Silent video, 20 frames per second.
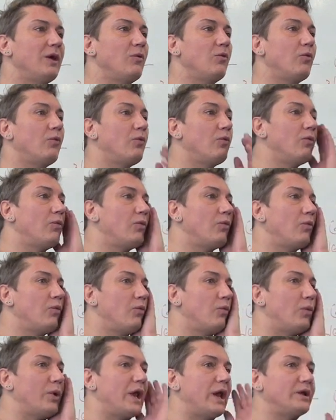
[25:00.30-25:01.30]

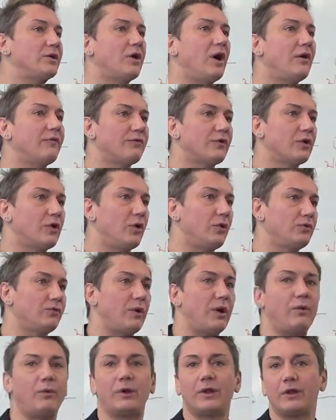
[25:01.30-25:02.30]
when I talk for
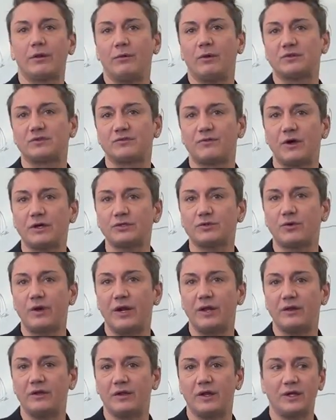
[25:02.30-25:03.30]
Goldwell, one of the most
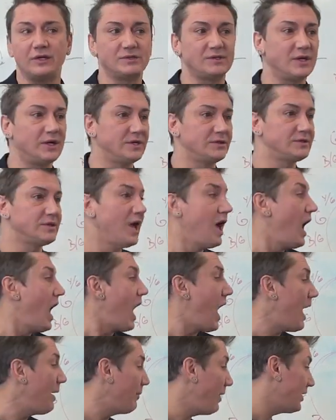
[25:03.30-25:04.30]
frustrating things is
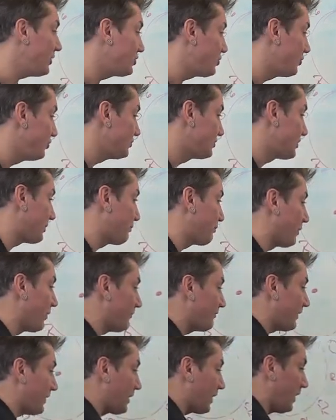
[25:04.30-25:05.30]
I might choose the
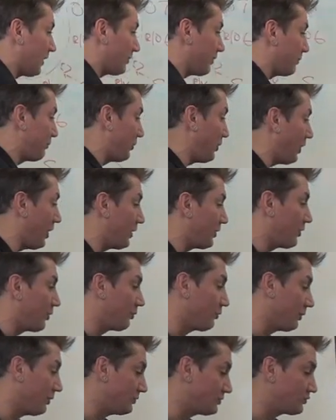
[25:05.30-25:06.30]
perfect color to put on her
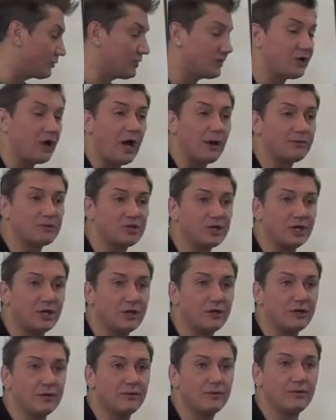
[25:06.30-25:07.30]
roots with Top Chic,
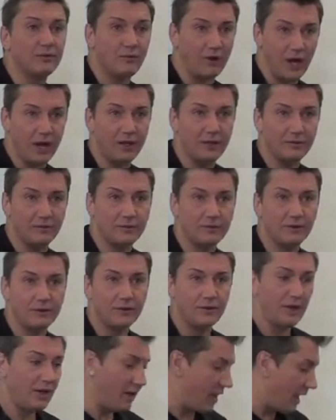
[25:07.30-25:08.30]
right?
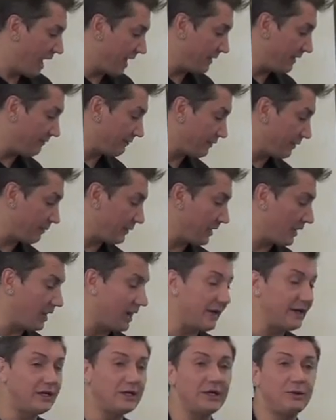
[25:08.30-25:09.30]
And then from the
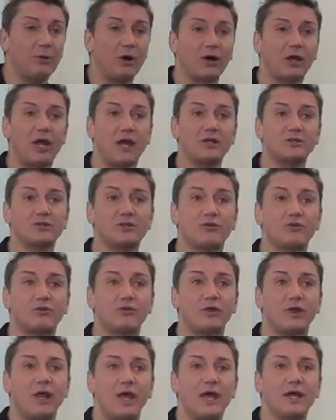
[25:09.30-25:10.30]
line of demarcation through
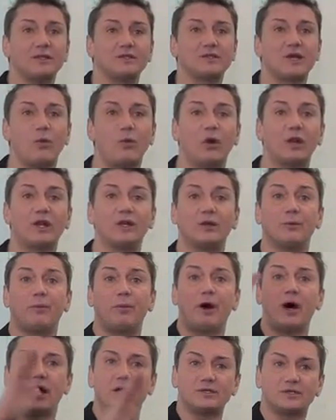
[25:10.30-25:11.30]
the ends, I want to
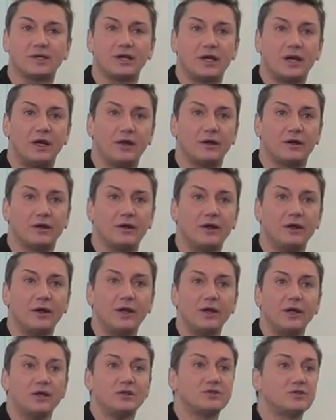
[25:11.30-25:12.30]
deposit color,
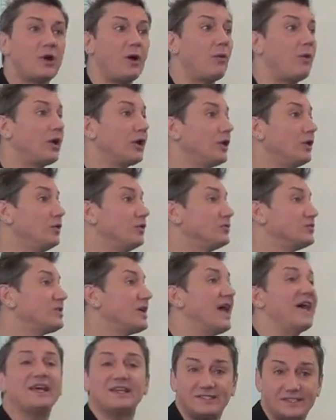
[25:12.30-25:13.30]
so I want to use
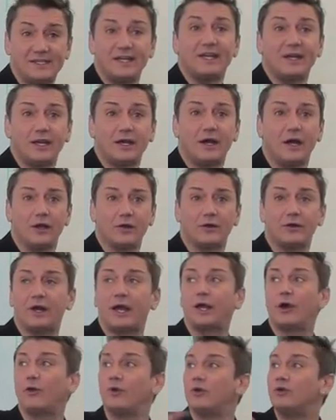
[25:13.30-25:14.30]
acidic color, and
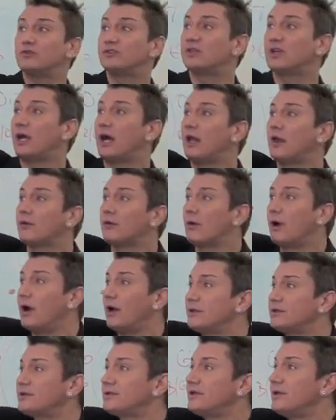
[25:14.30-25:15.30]
I go use the
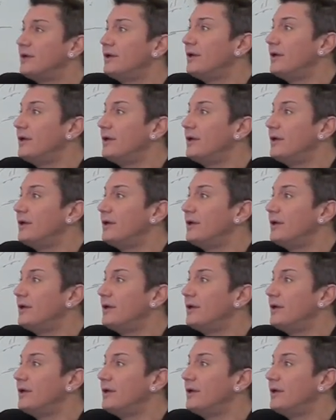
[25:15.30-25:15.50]
Colorons.